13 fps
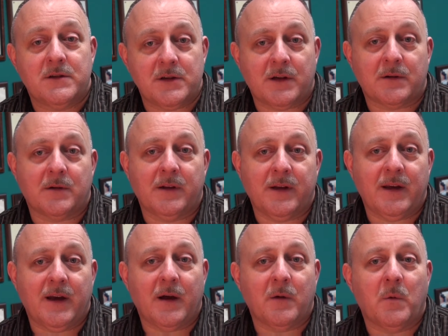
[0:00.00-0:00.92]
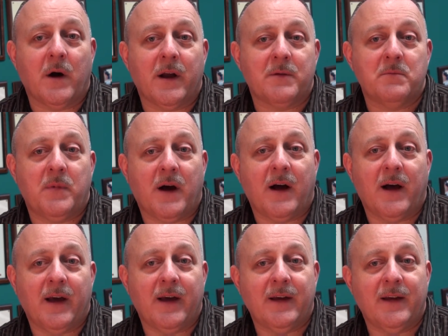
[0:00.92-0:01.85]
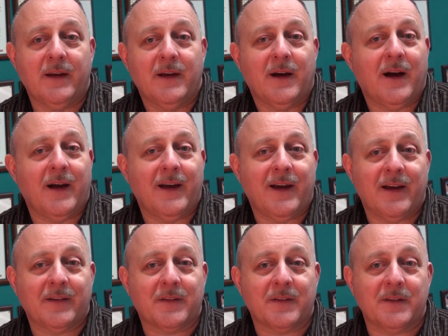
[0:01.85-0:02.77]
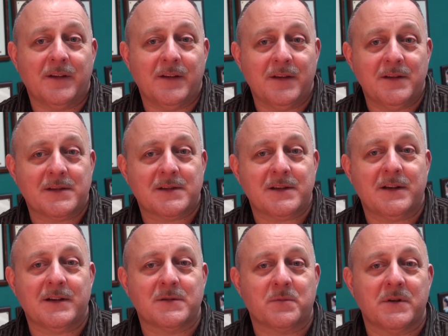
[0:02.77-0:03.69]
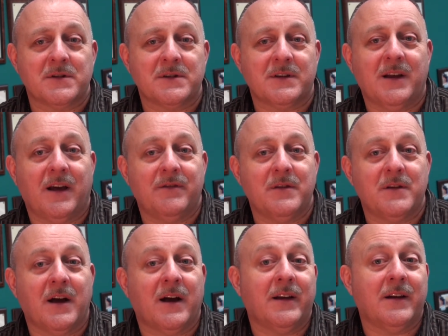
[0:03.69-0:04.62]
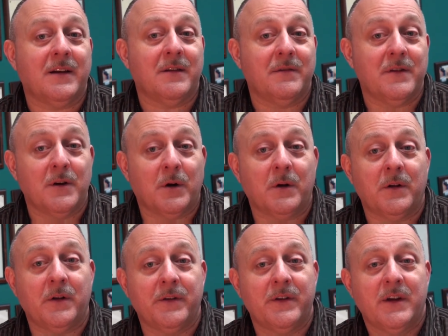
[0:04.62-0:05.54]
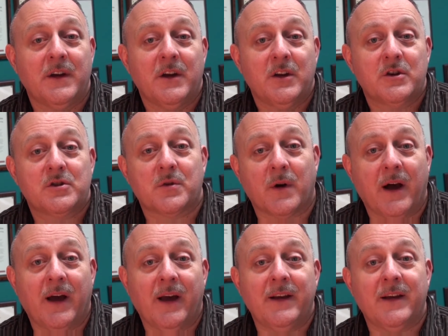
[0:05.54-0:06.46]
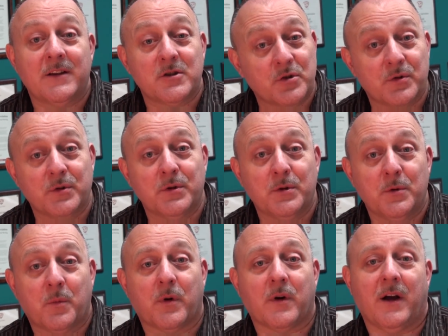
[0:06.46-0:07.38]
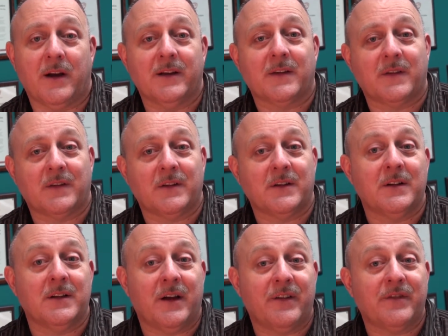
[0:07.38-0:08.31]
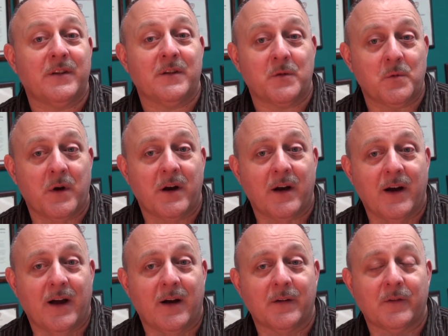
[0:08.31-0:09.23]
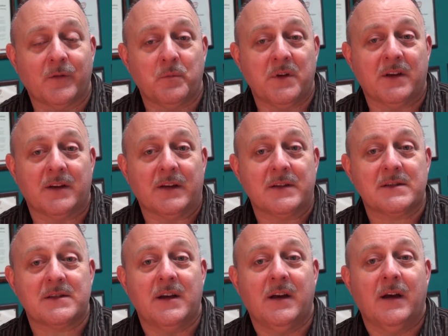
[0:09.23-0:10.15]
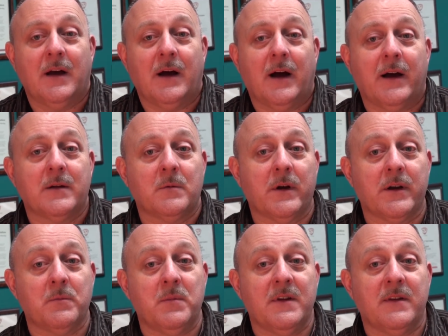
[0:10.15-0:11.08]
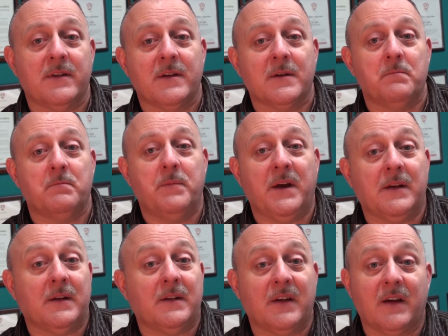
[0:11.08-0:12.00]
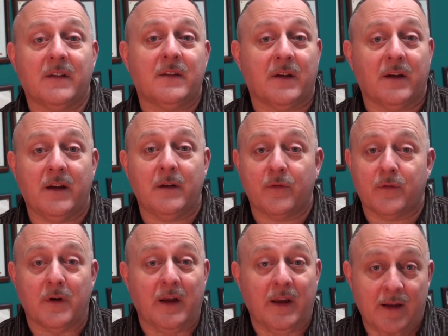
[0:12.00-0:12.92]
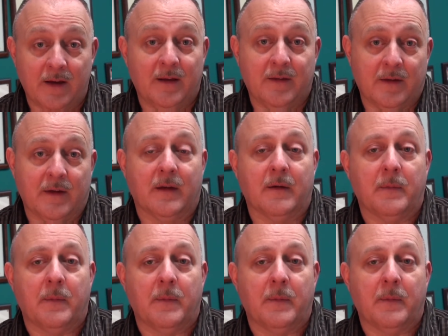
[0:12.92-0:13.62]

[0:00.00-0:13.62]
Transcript: generally I want to buy, I ask the salesperson, have you got any of the old tried and true products still left in the warehouse because I don't want to be the beta test site for anything.